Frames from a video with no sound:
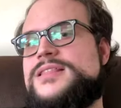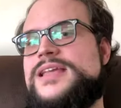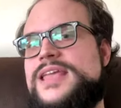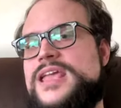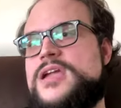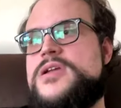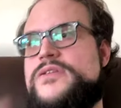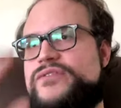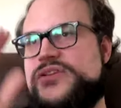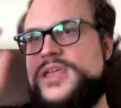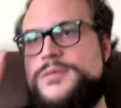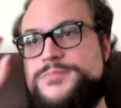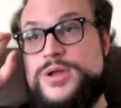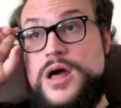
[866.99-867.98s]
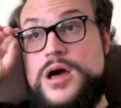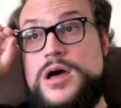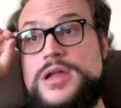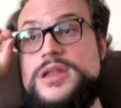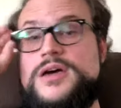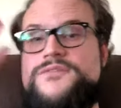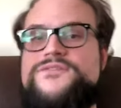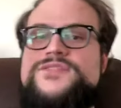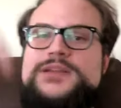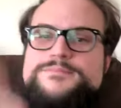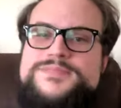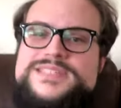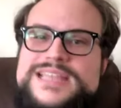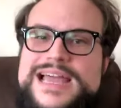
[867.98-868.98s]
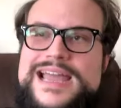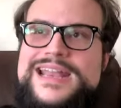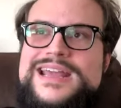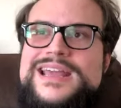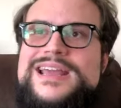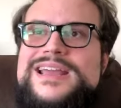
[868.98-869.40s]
like Gary Vee, but on a flip side